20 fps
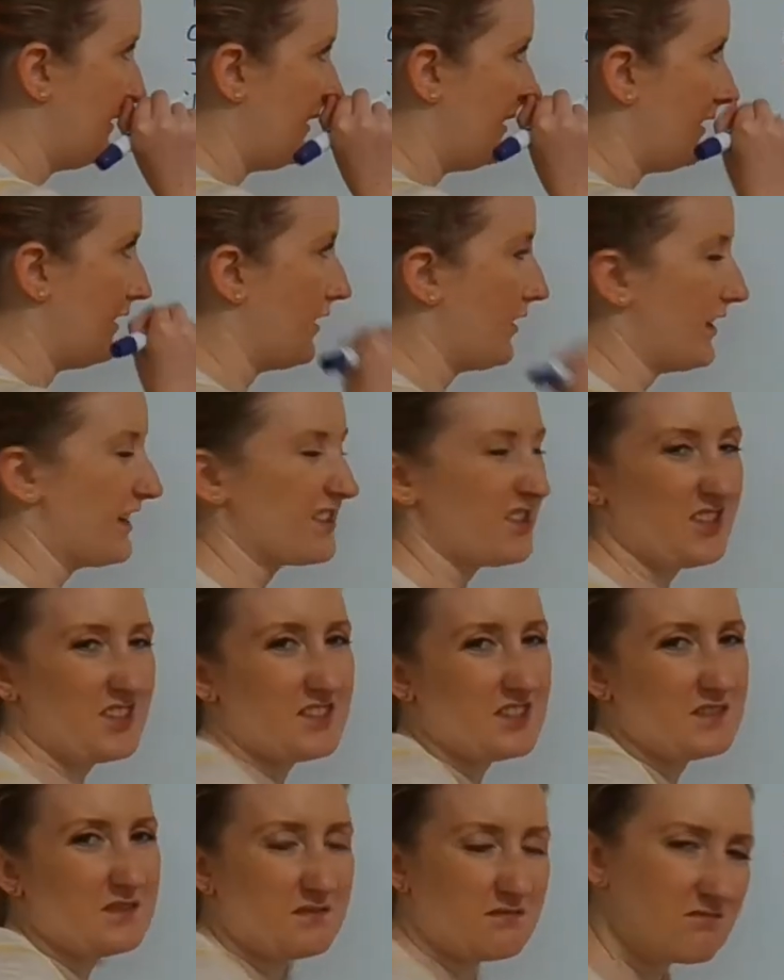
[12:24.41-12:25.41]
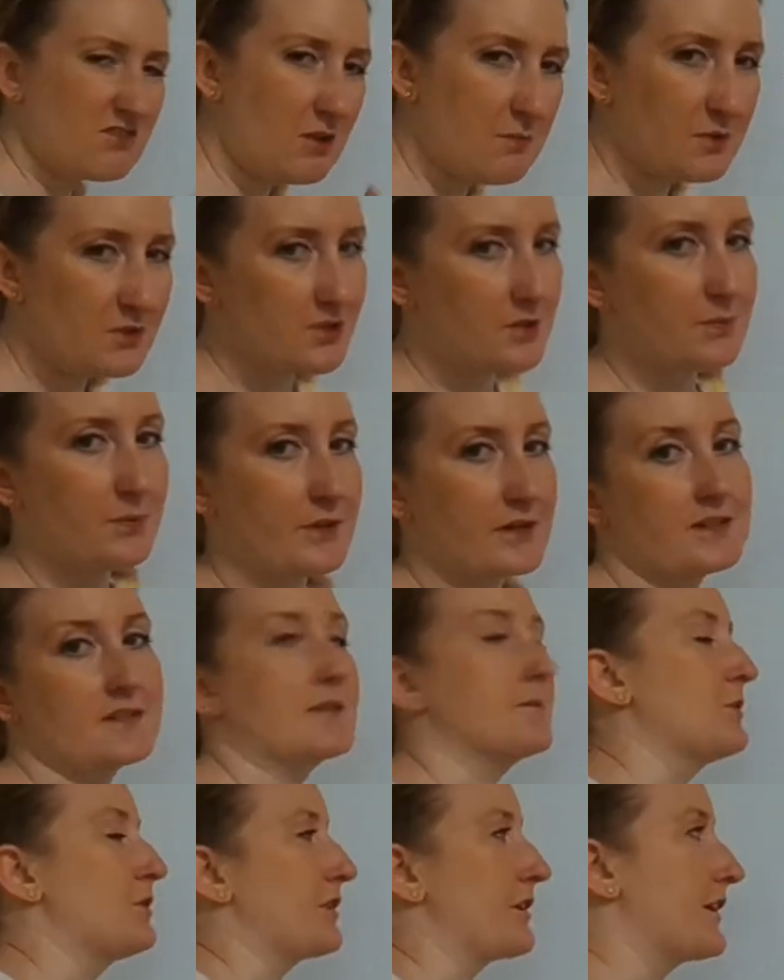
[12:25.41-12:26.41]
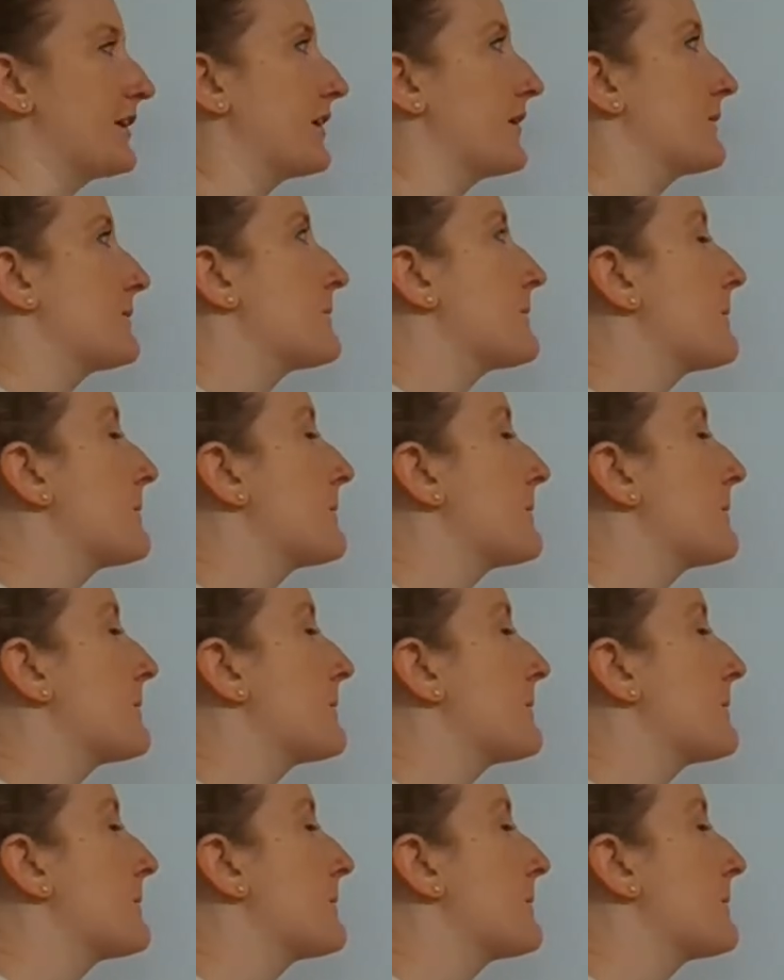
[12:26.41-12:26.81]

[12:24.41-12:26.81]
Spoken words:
Alright, so numbers are pretty similar here.